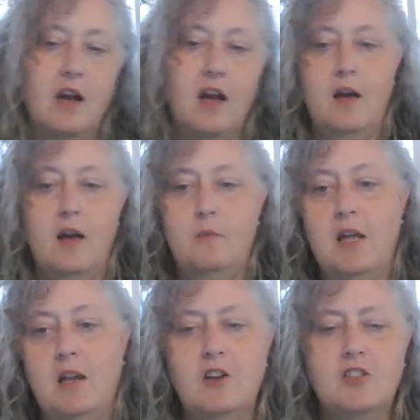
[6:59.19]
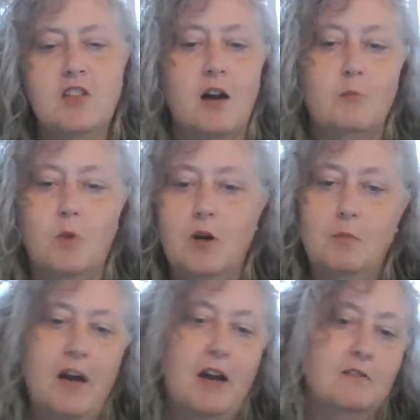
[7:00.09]
Um, and I'll talk more
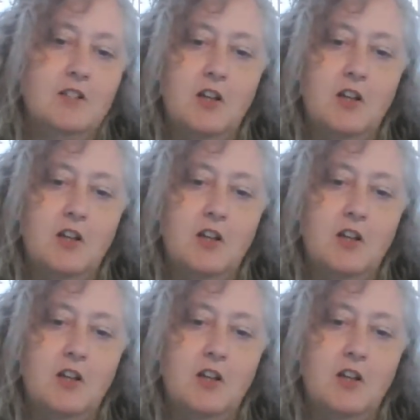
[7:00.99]
about the